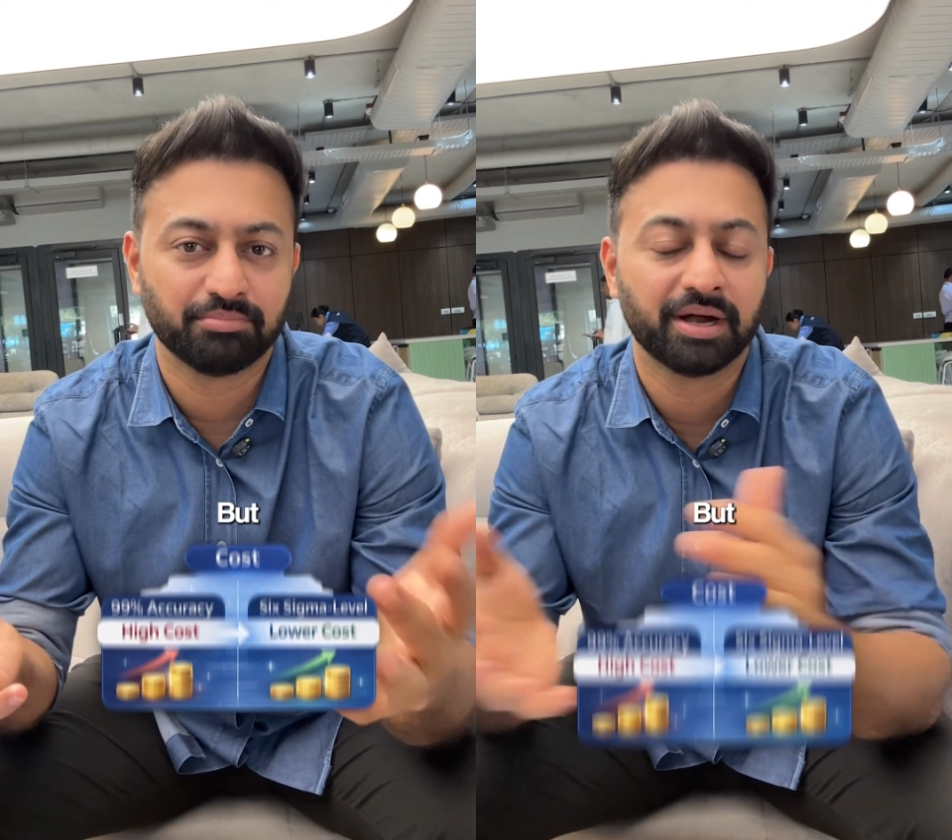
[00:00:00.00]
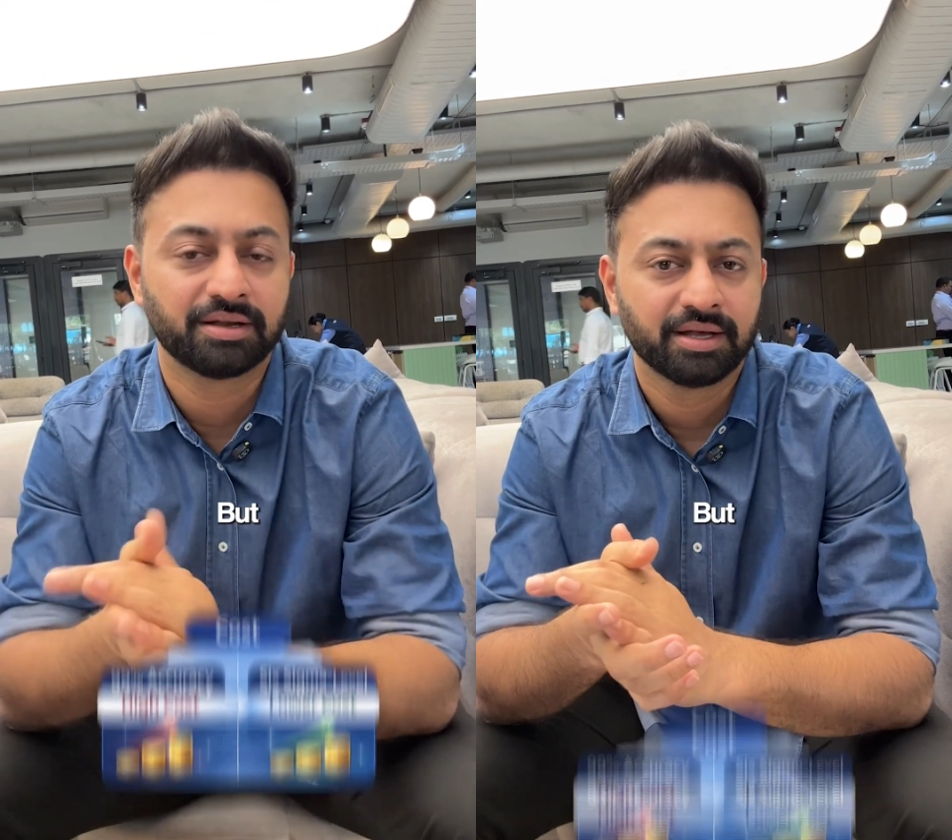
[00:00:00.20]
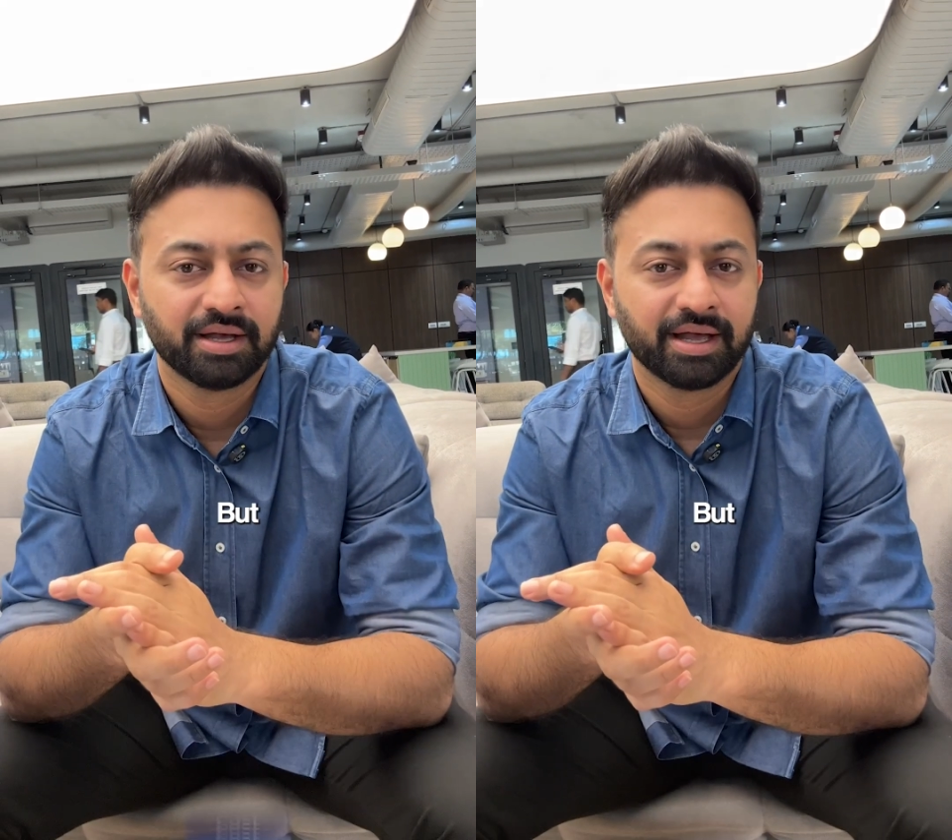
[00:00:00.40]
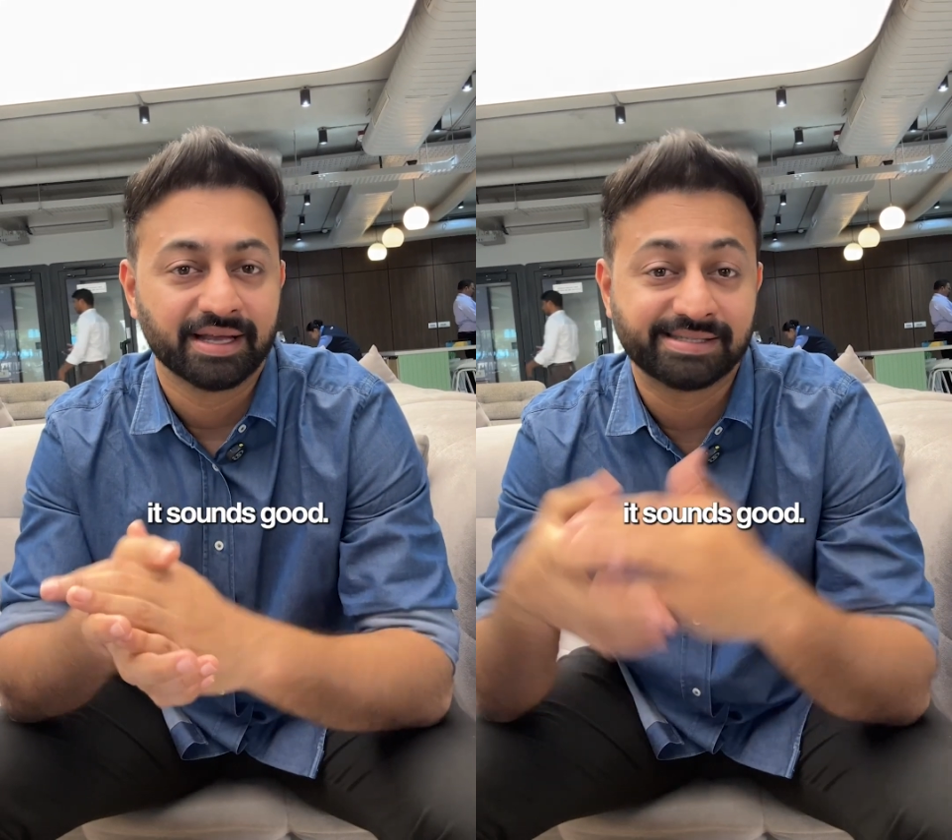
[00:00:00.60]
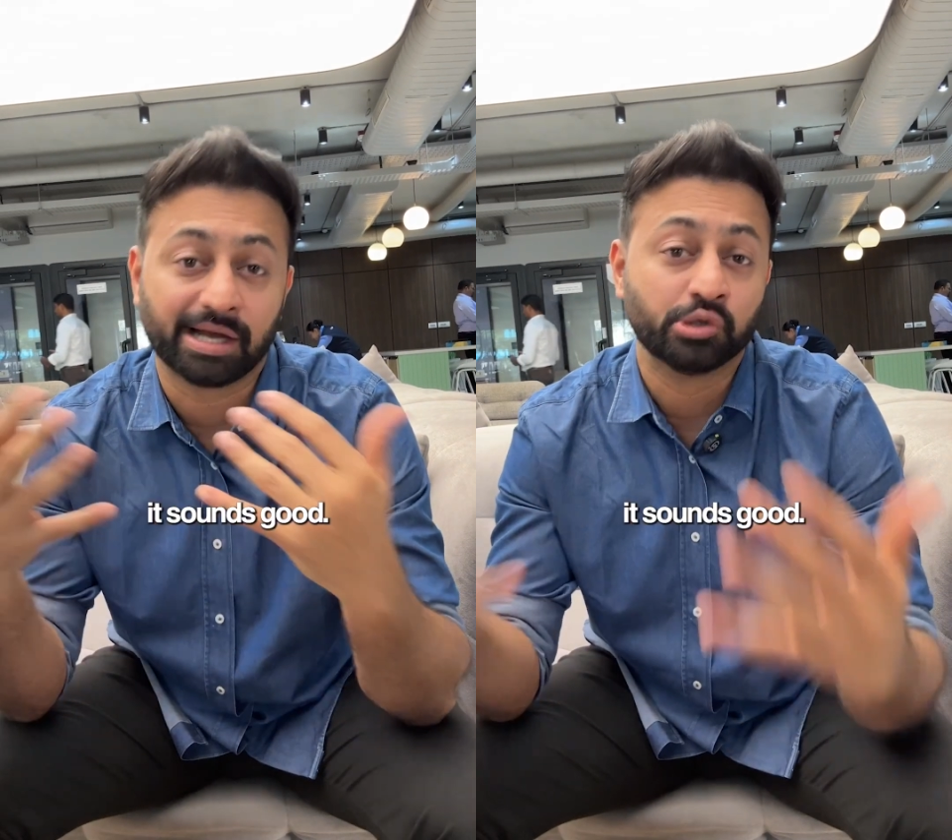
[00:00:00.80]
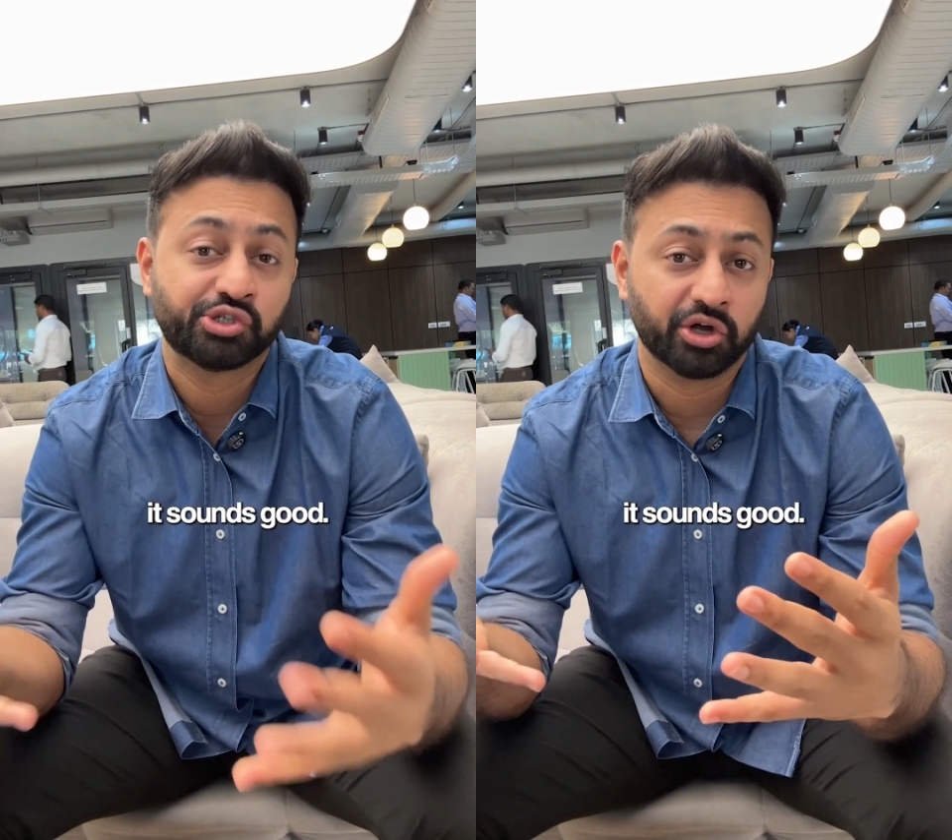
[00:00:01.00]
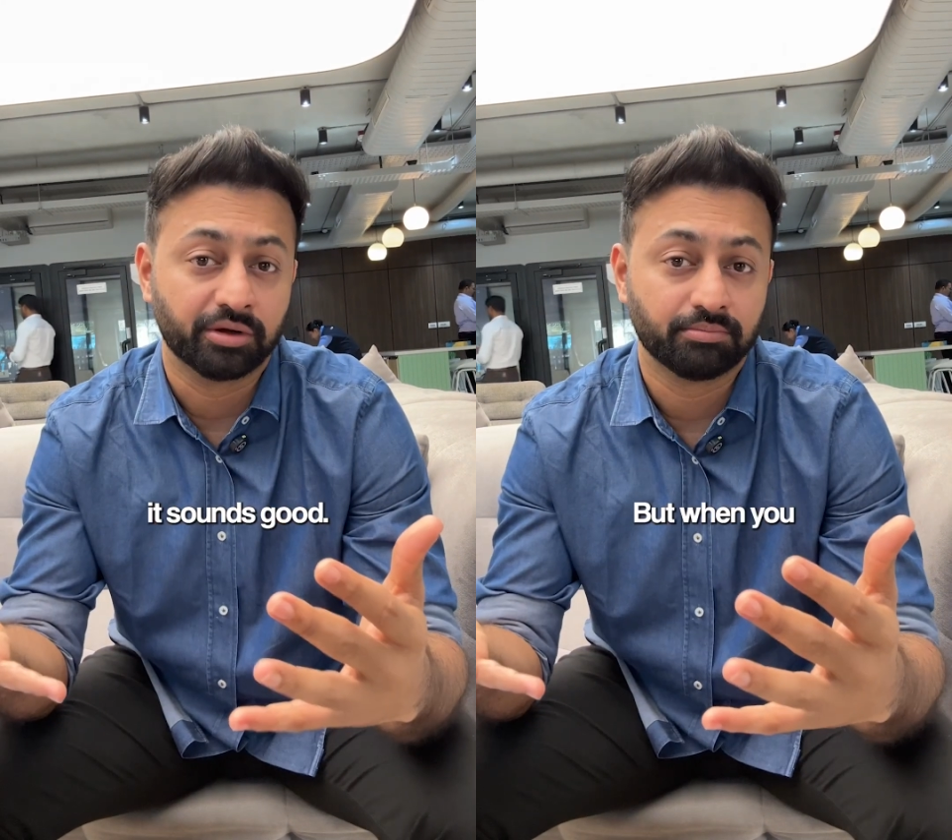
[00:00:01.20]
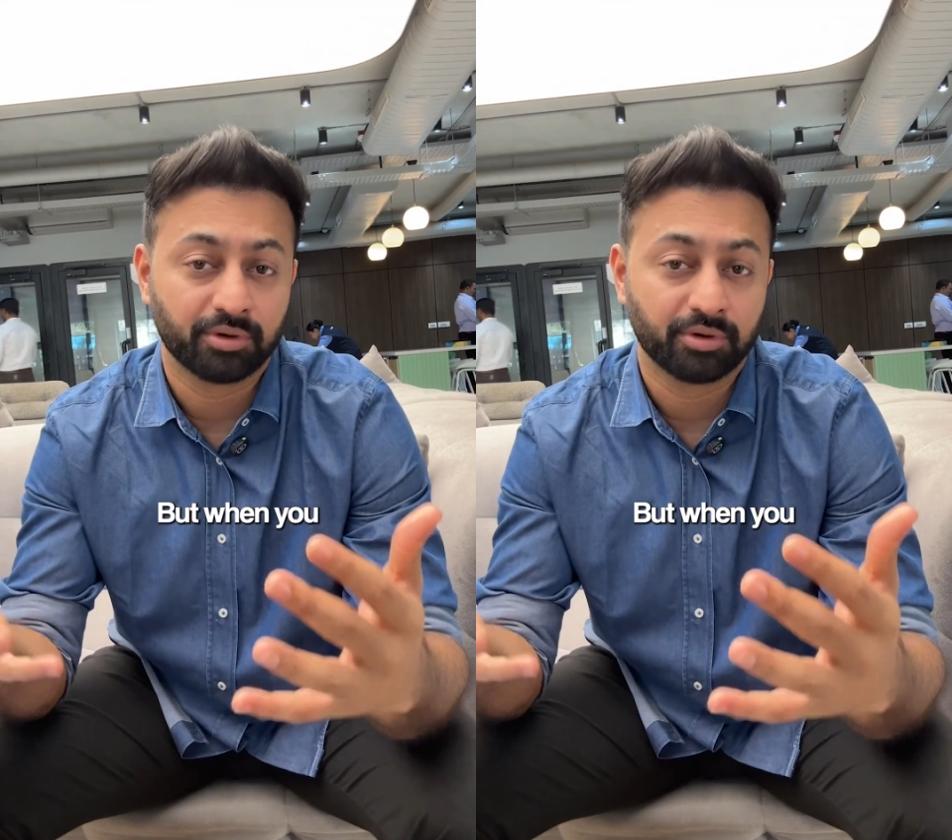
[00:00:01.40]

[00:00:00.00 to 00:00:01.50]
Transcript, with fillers: but it sounds good.